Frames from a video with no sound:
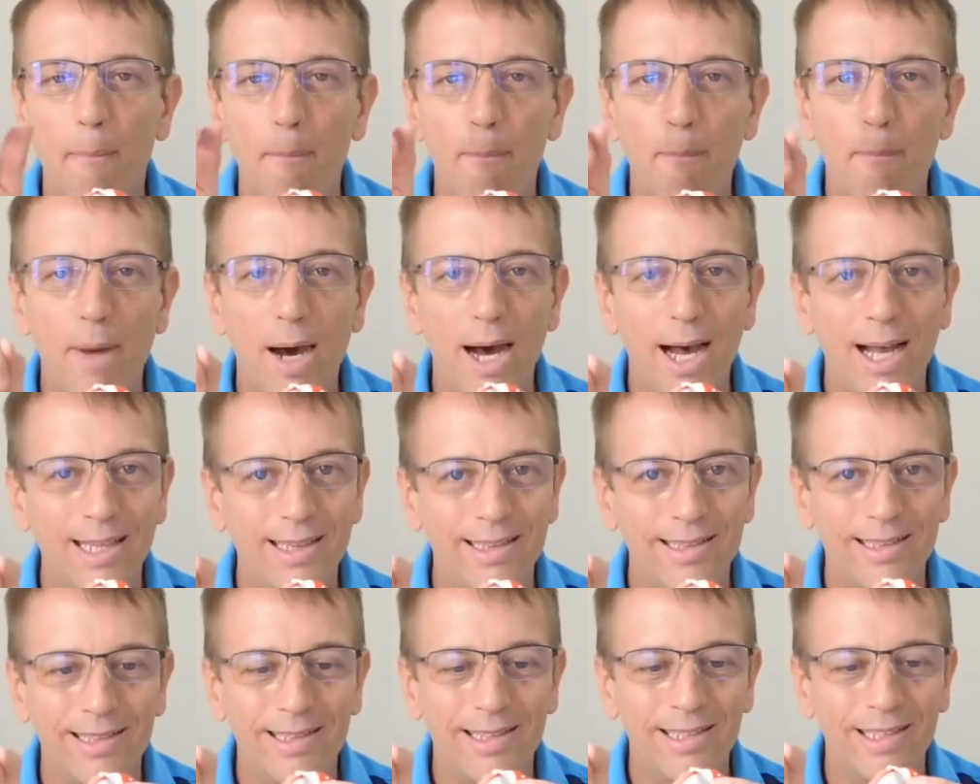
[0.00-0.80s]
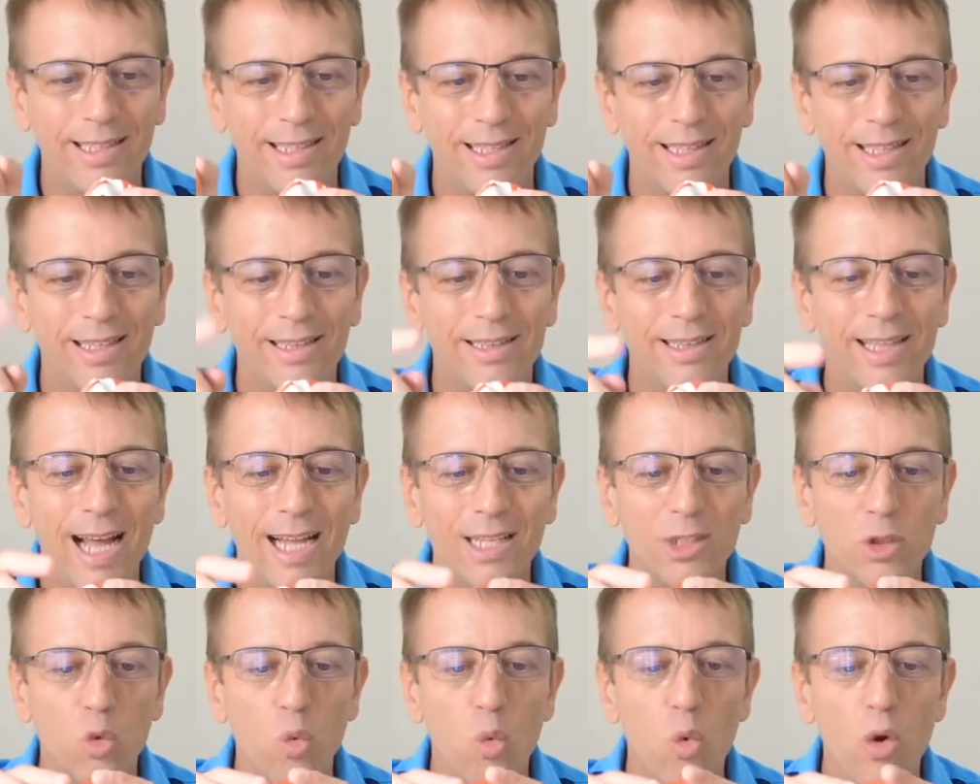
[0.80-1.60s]
but
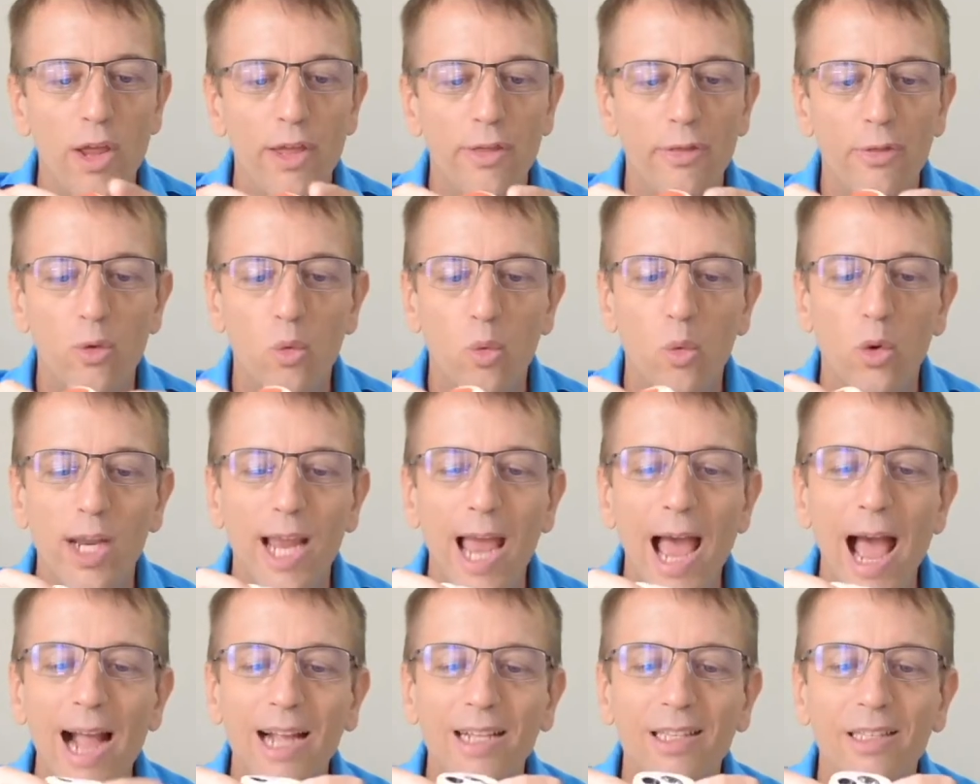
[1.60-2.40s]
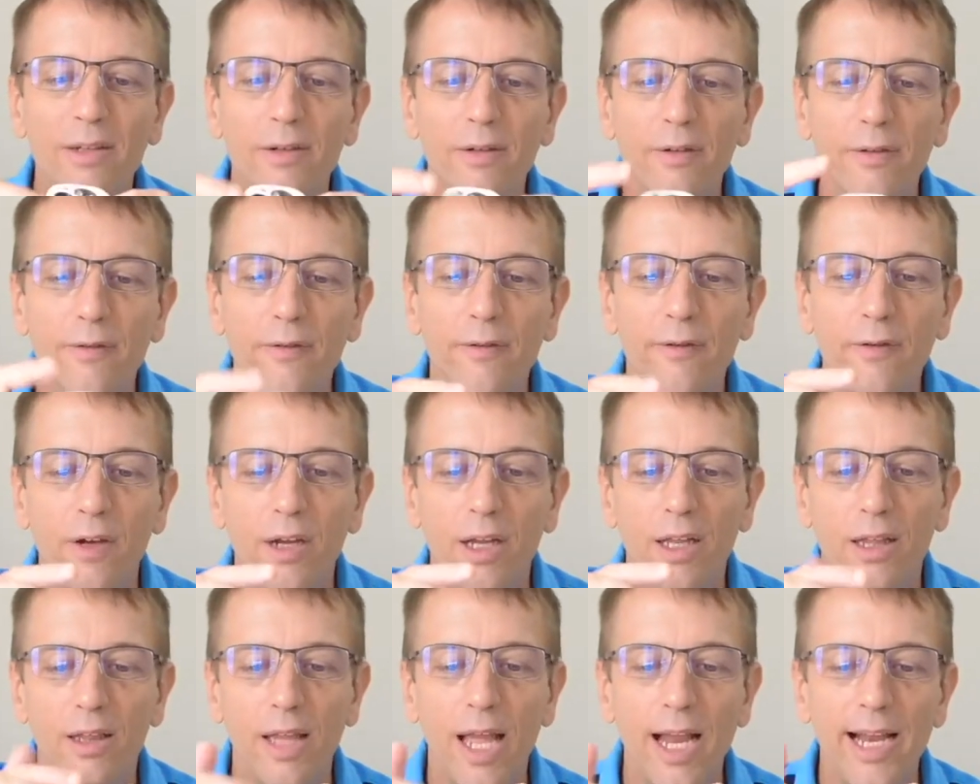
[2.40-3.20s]
that's with reactive
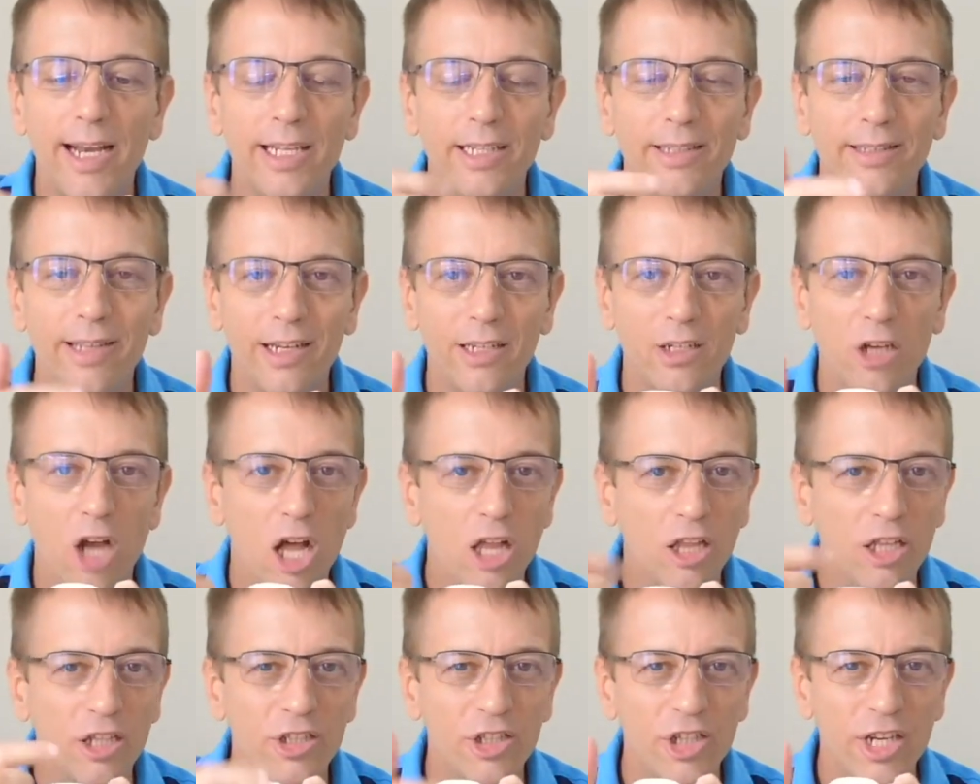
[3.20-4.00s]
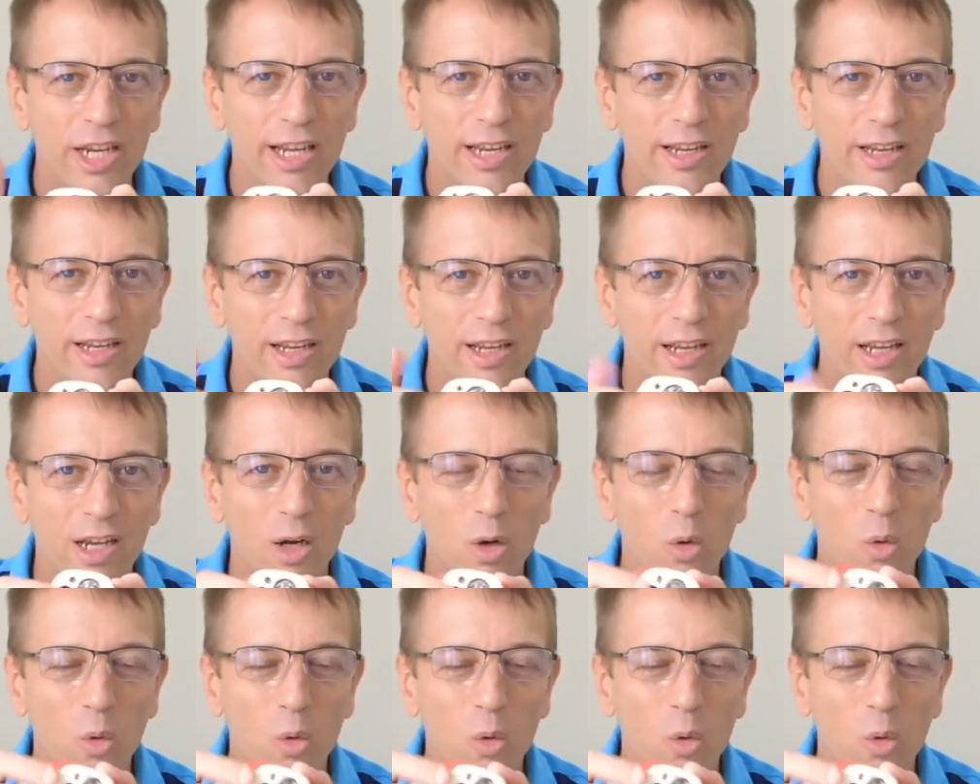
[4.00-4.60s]
lighting technology,